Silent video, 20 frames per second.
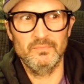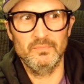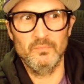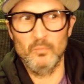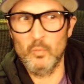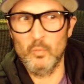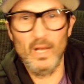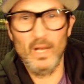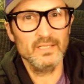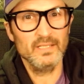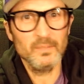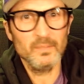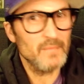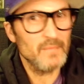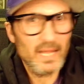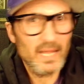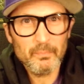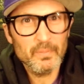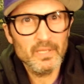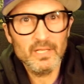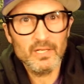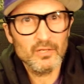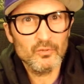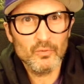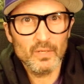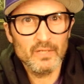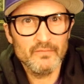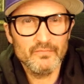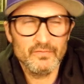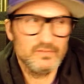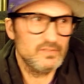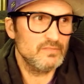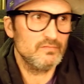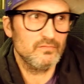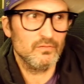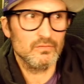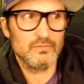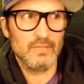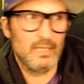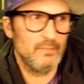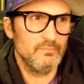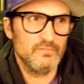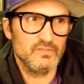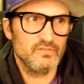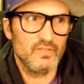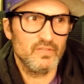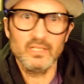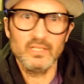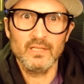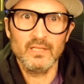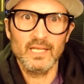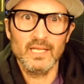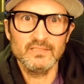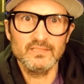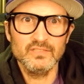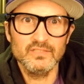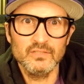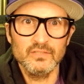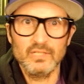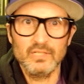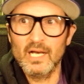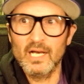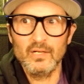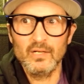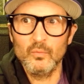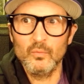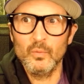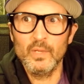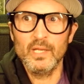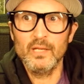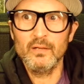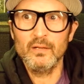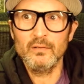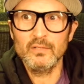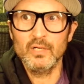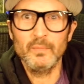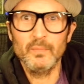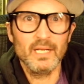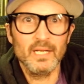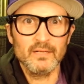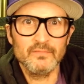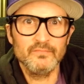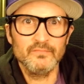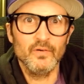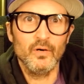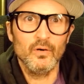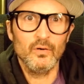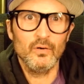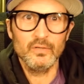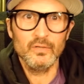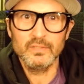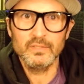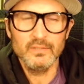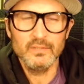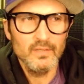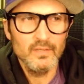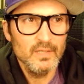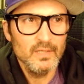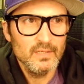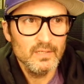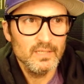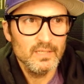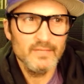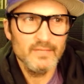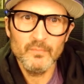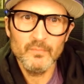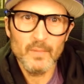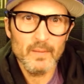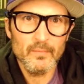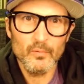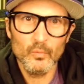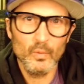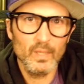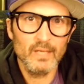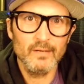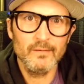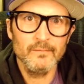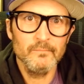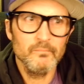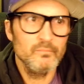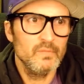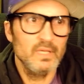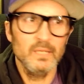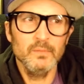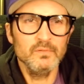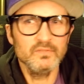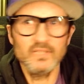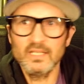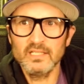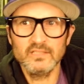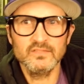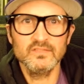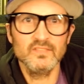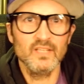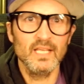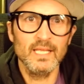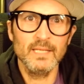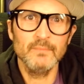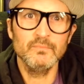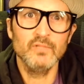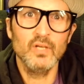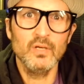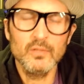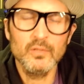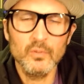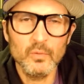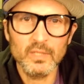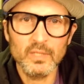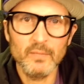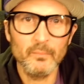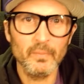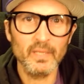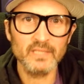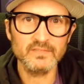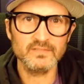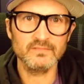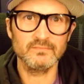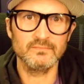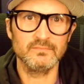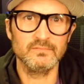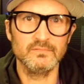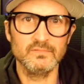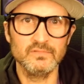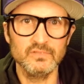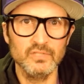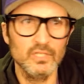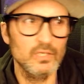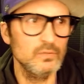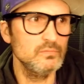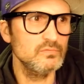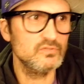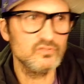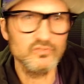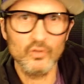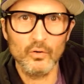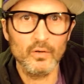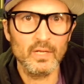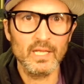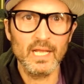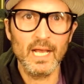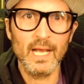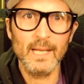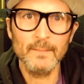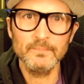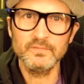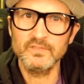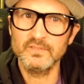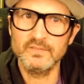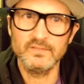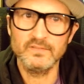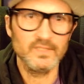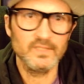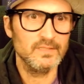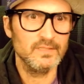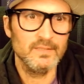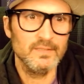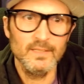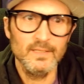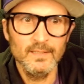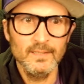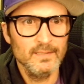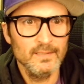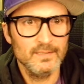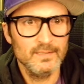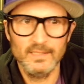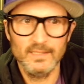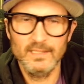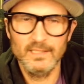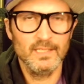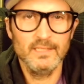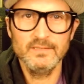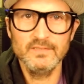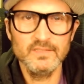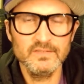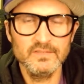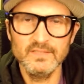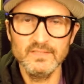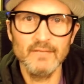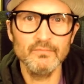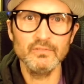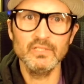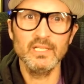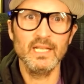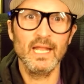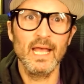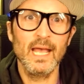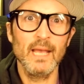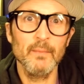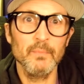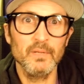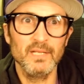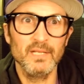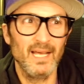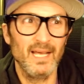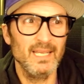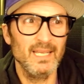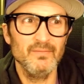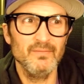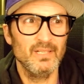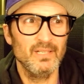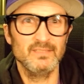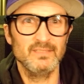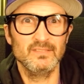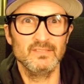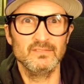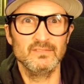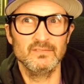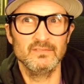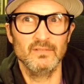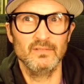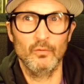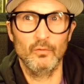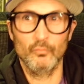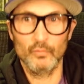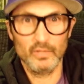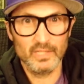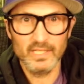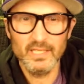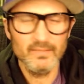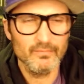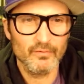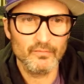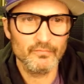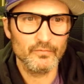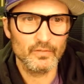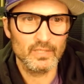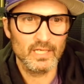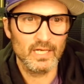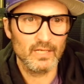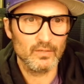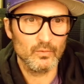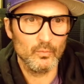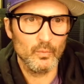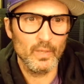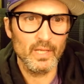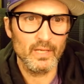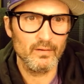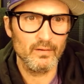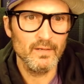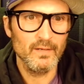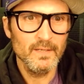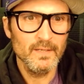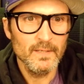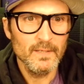Wound up not being a great fit. I'm just thinking last year, Connor Ware coming out of fall and even maybe winter, he was like a slam dunk, one of the best, starting options. And it just never did happen, not even as a reliever for Connor Ware.